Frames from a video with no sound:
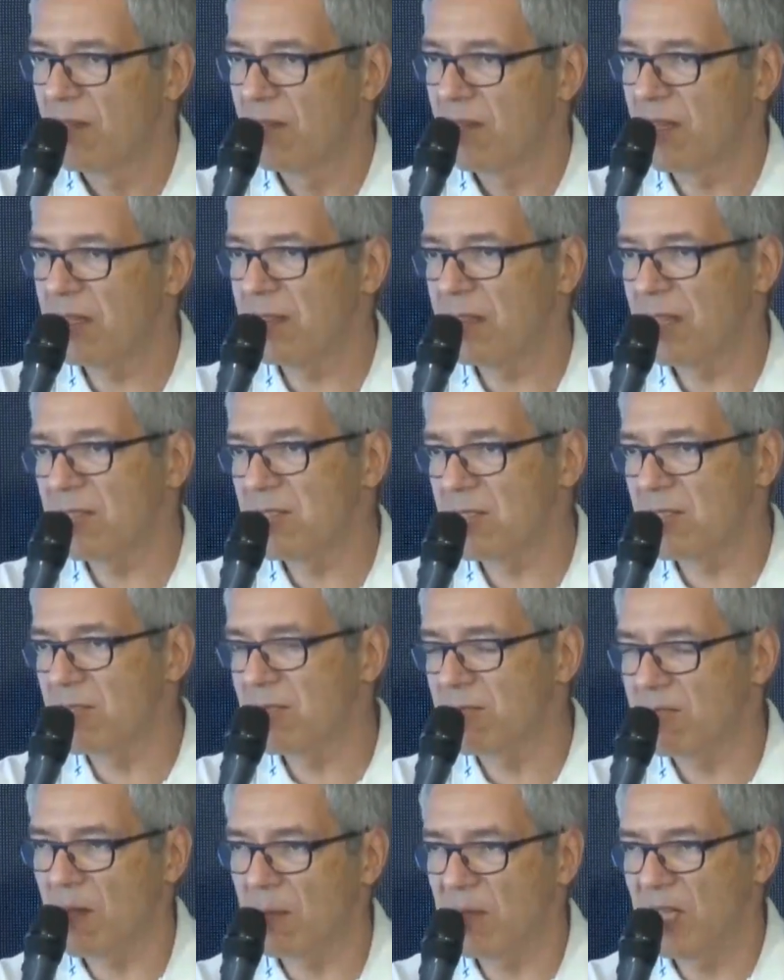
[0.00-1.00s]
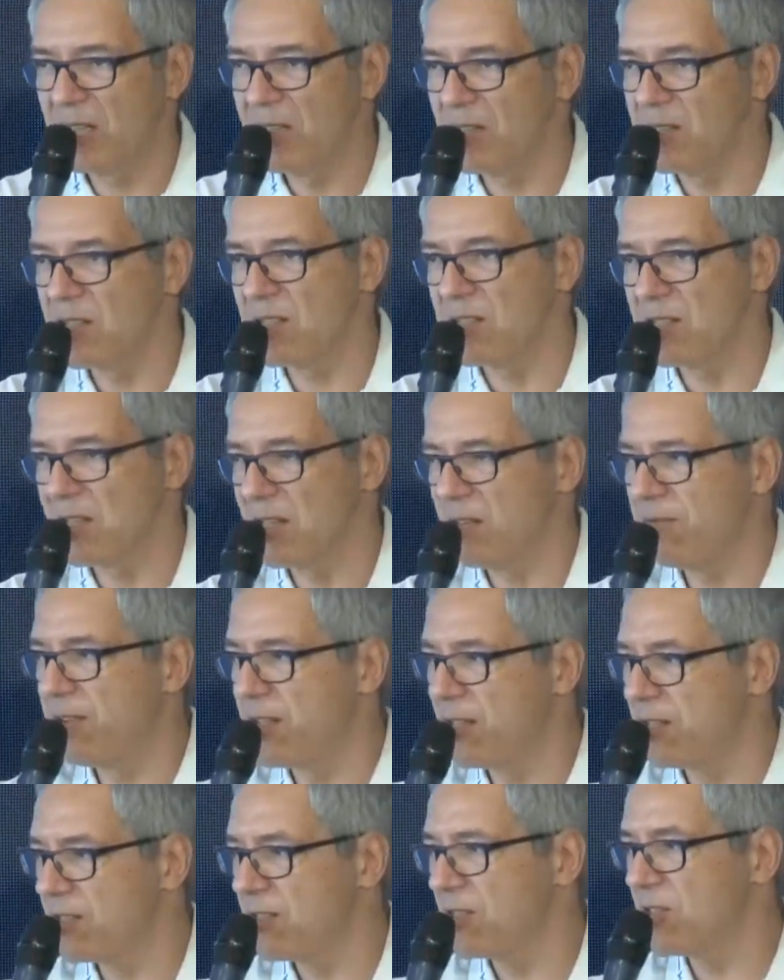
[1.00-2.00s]
That's I mean, it's
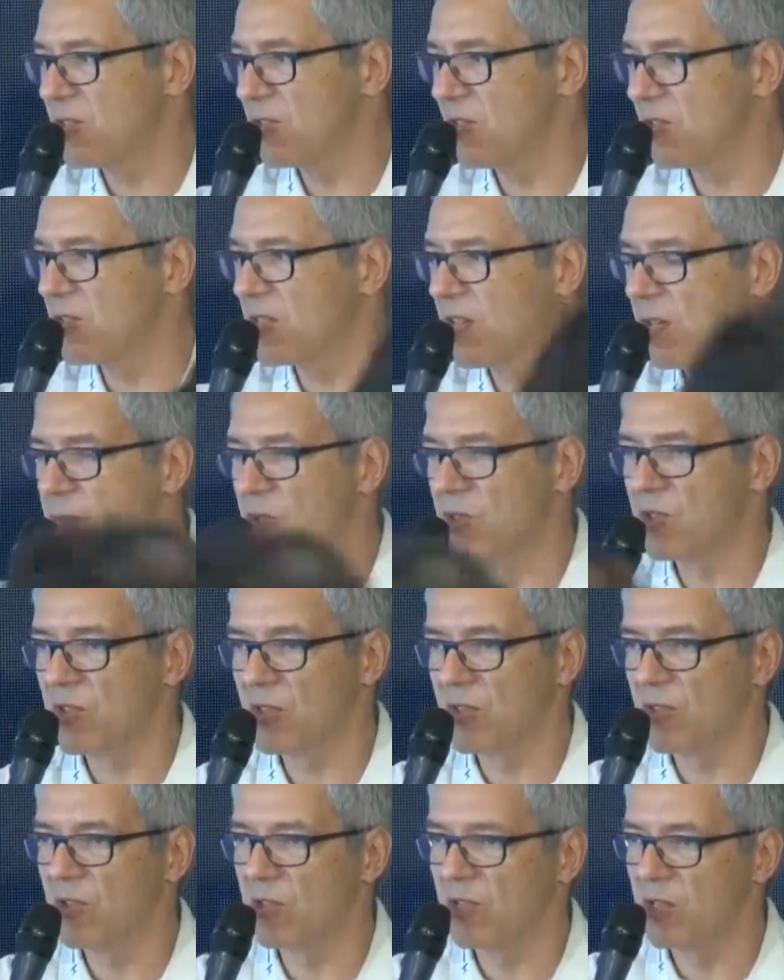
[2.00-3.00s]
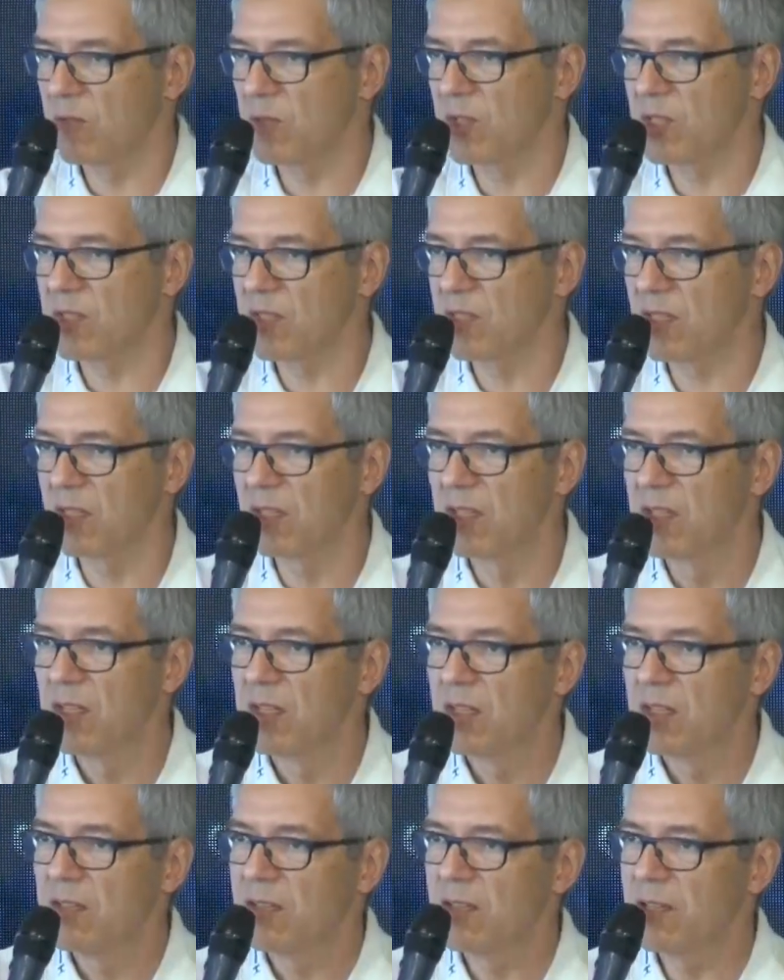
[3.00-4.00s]
defense. It's not cybersecurity, but still,
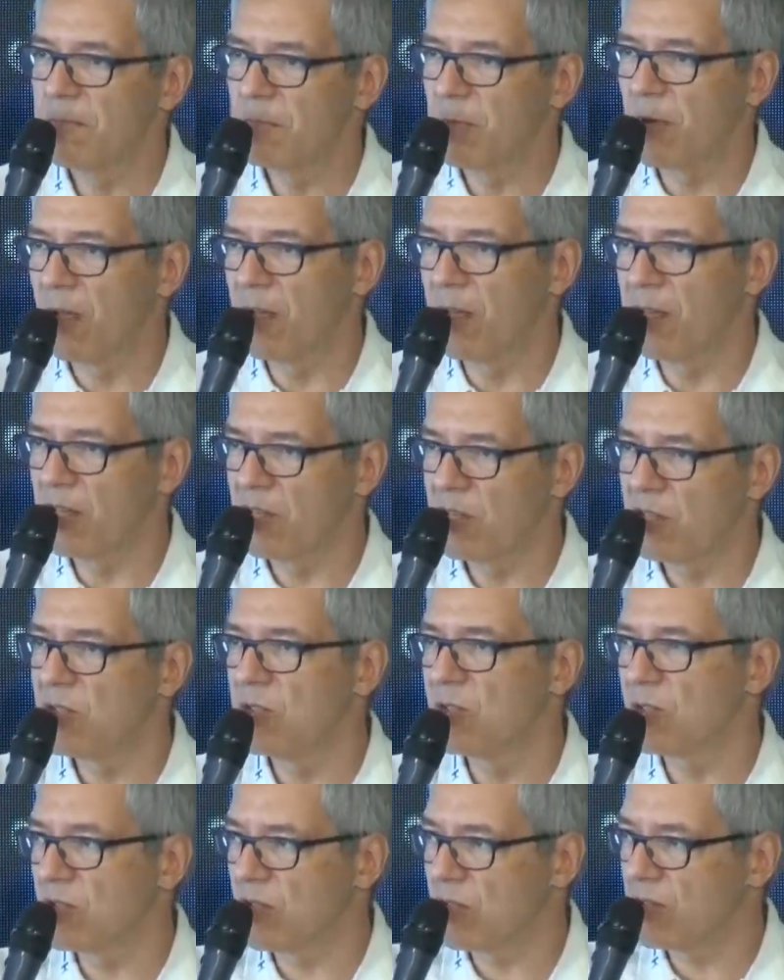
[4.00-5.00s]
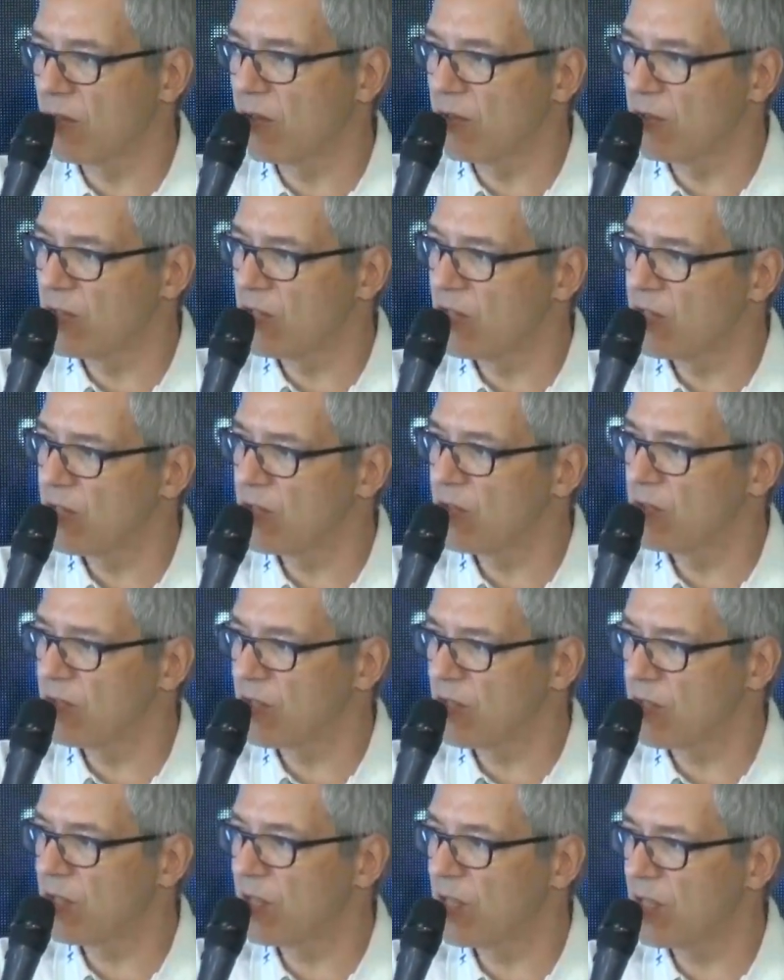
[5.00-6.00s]
applying new technologies, new
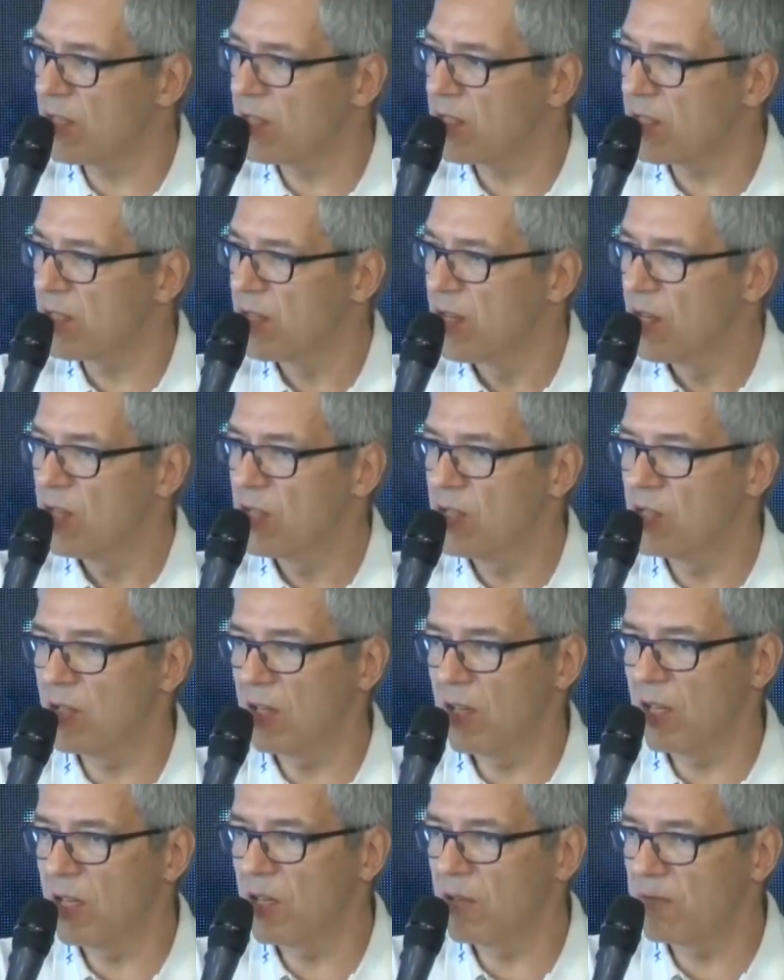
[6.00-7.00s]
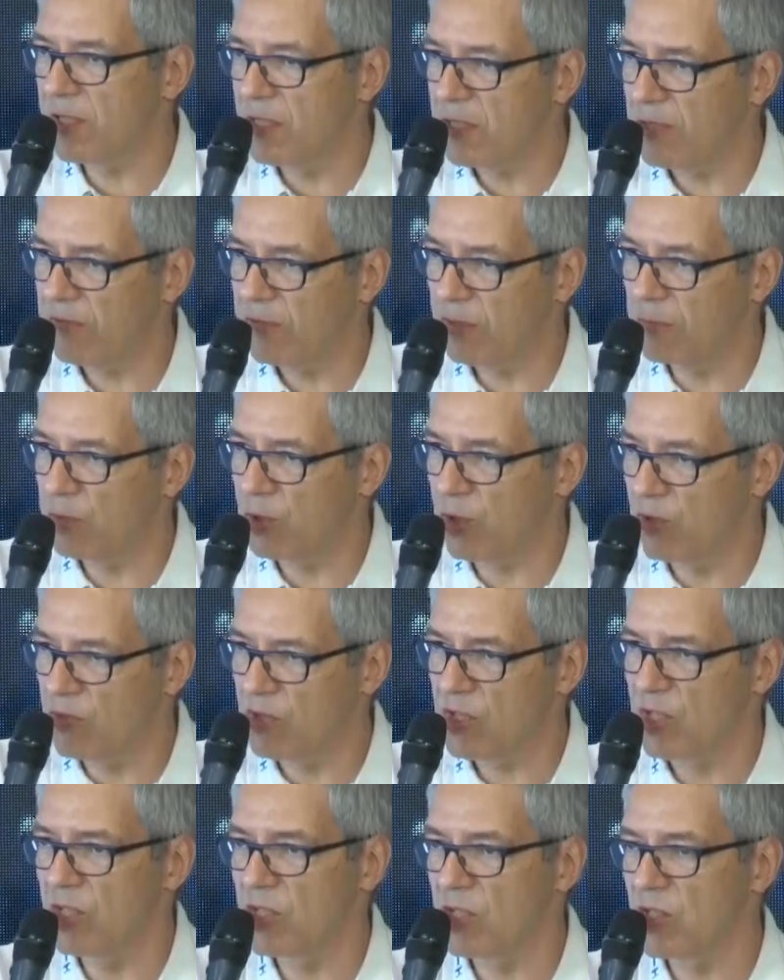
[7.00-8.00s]
techniques, new innovative
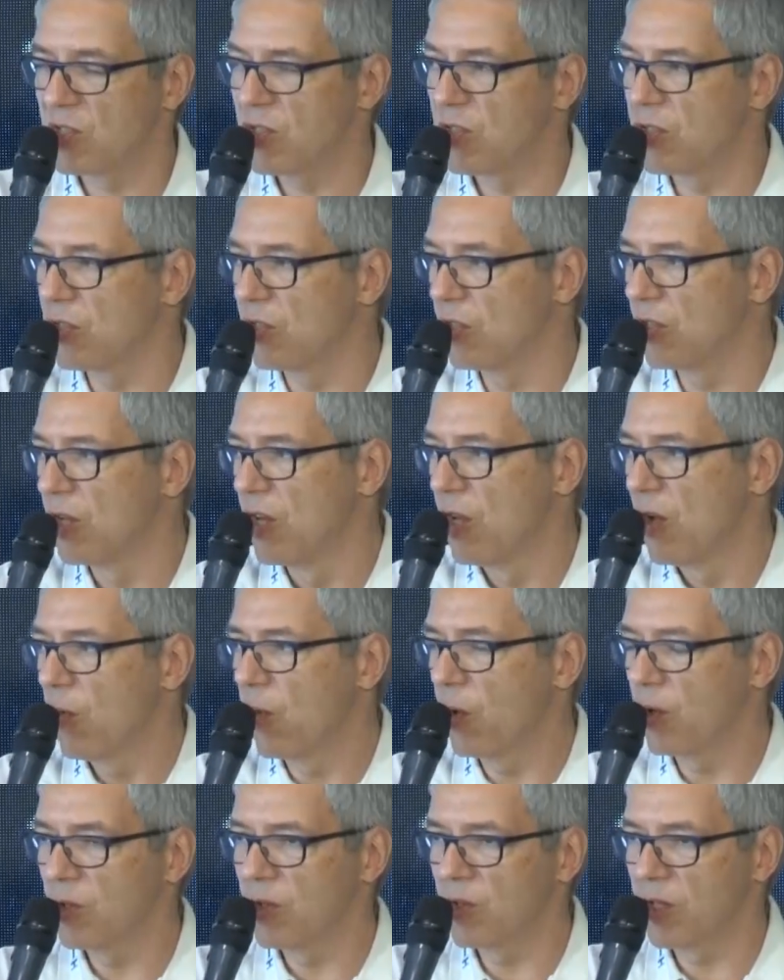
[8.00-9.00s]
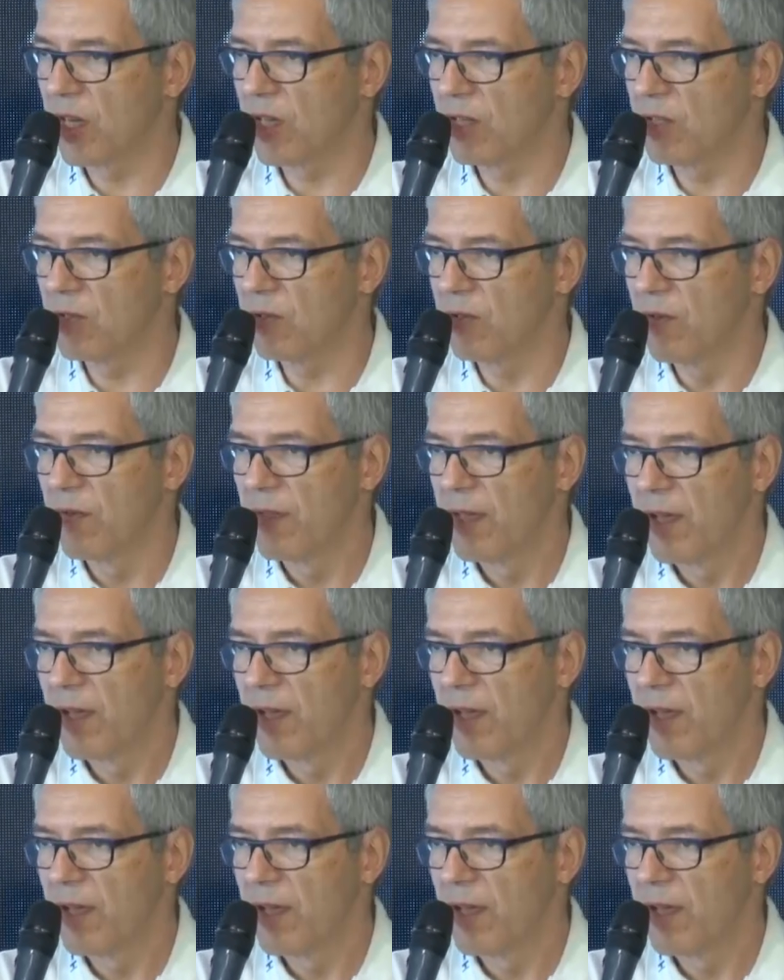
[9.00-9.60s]
approaches to what you can do.